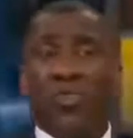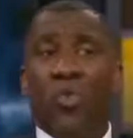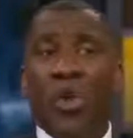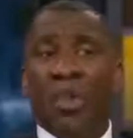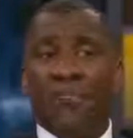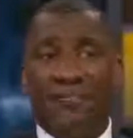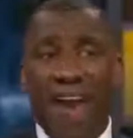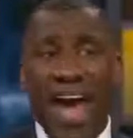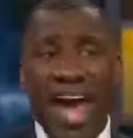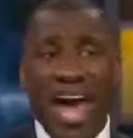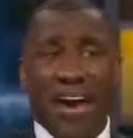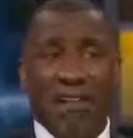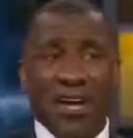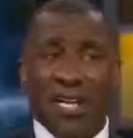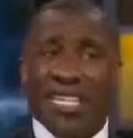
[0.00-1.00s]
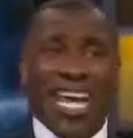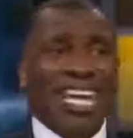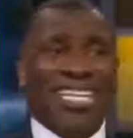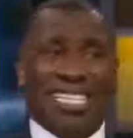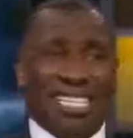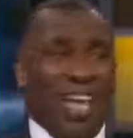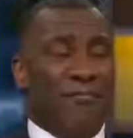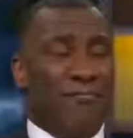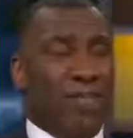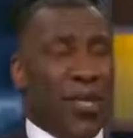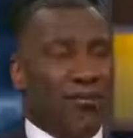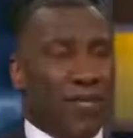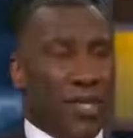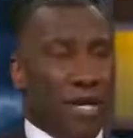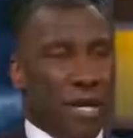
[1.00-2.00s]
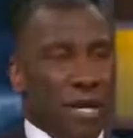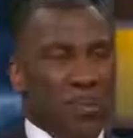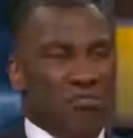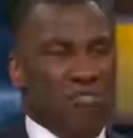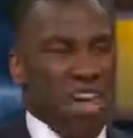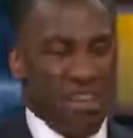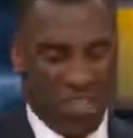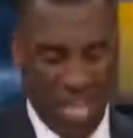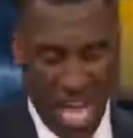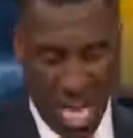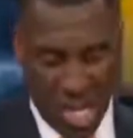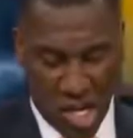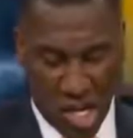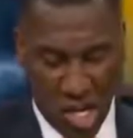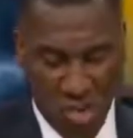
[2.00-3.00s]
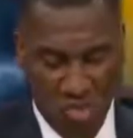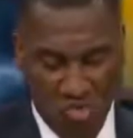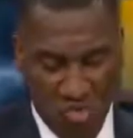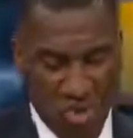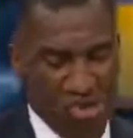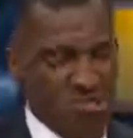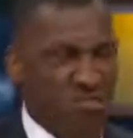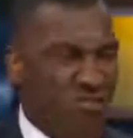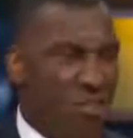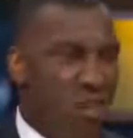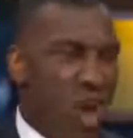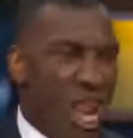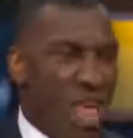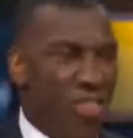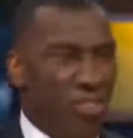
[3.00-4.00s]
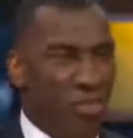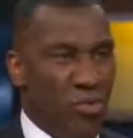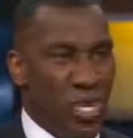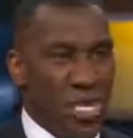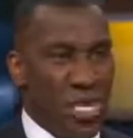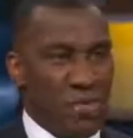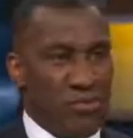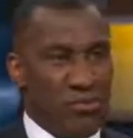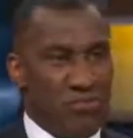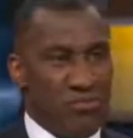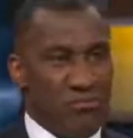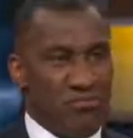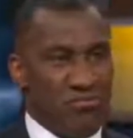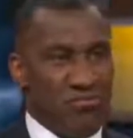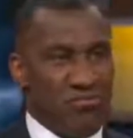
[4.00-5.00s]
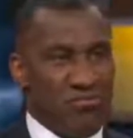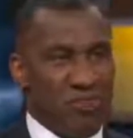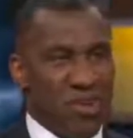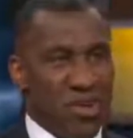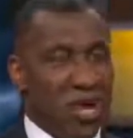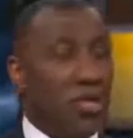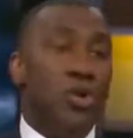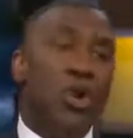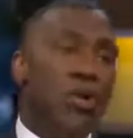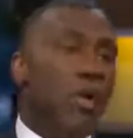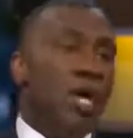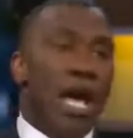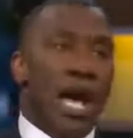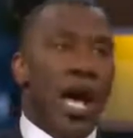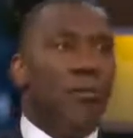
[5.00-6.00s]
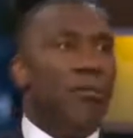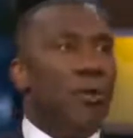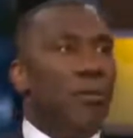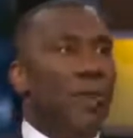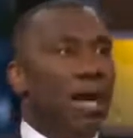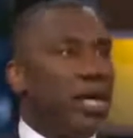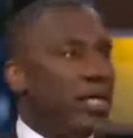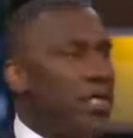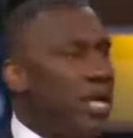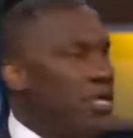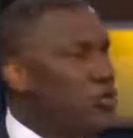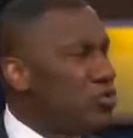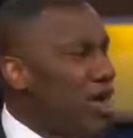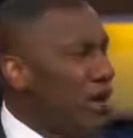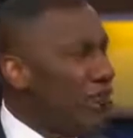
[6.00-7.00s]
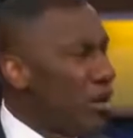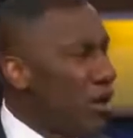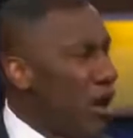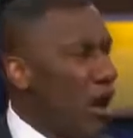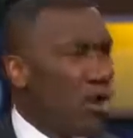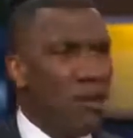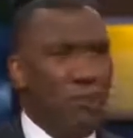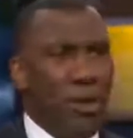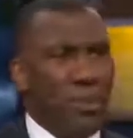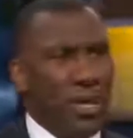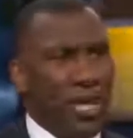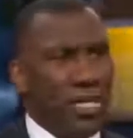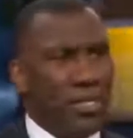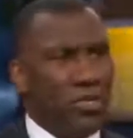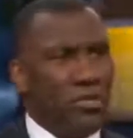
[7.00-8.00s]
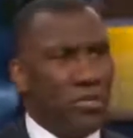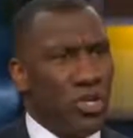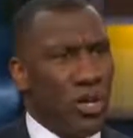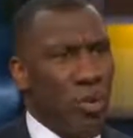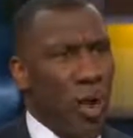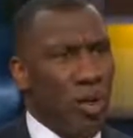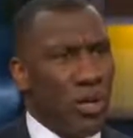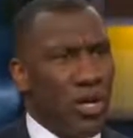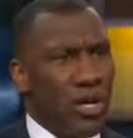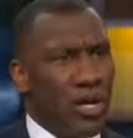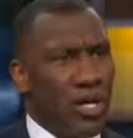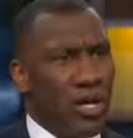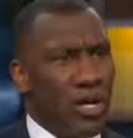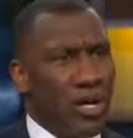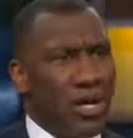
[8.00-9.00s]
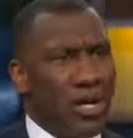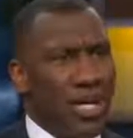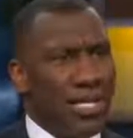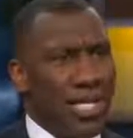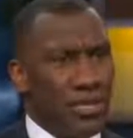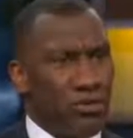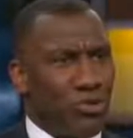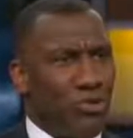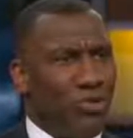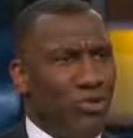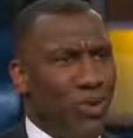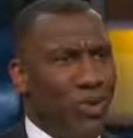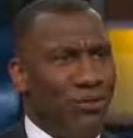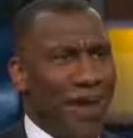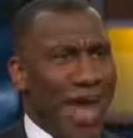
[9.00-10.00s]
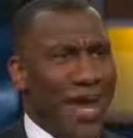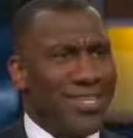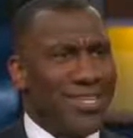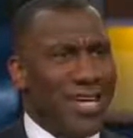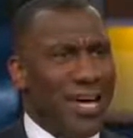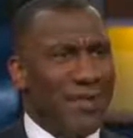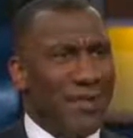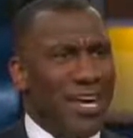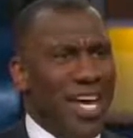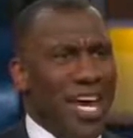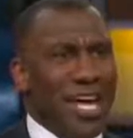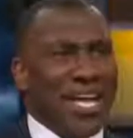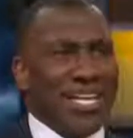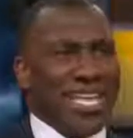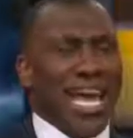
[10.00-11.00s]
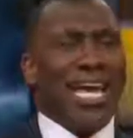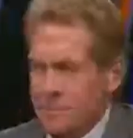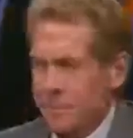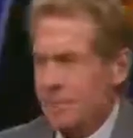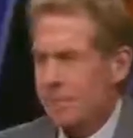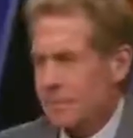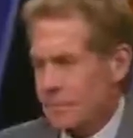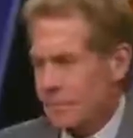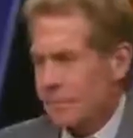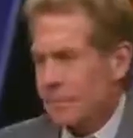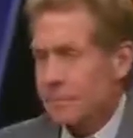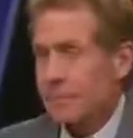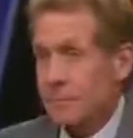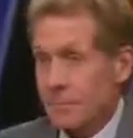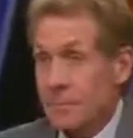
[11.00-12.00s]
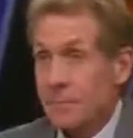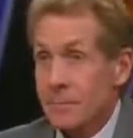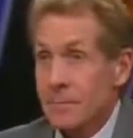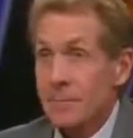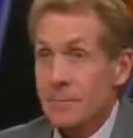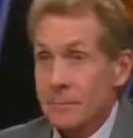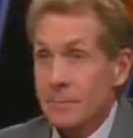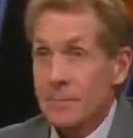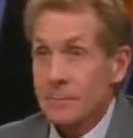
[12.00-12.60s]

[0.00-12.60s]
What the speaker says: 25. They didn't say 50. They said 223. You know, I remember back in the day, they used to have a car. You remember that deuce and a quarter? Electric 225, Skip? They gave him 2 spots better than the